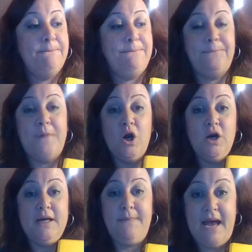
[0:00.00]

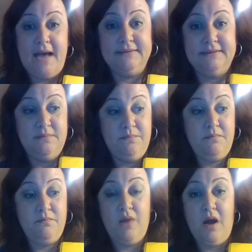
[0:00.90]
party packs
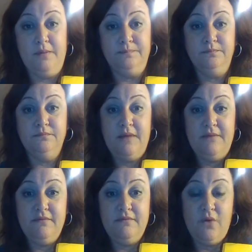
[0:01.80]

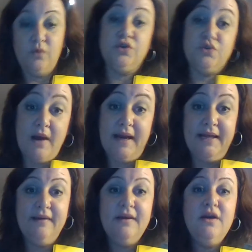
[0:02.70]
folders
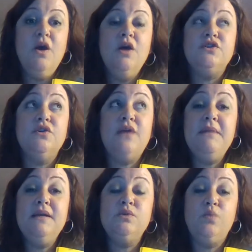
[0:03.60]
ready. So that
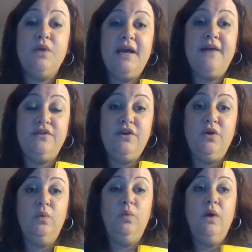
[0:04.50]
means, what do you have to
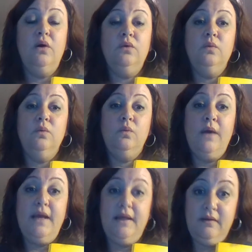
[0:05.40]
do? Well,
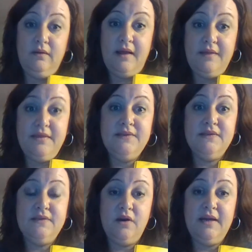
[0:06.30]
when things
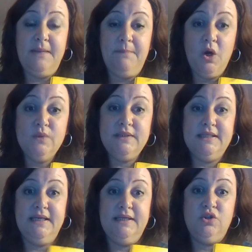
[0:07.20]
start getting
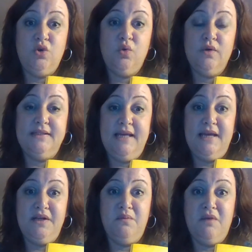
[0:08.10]
posted towards the
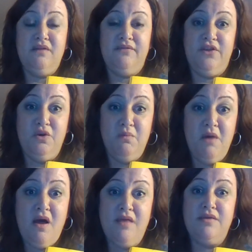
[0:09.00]
end of the month for the new
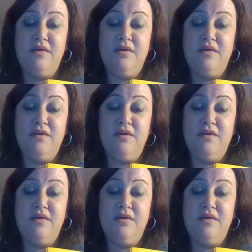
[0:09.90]
month,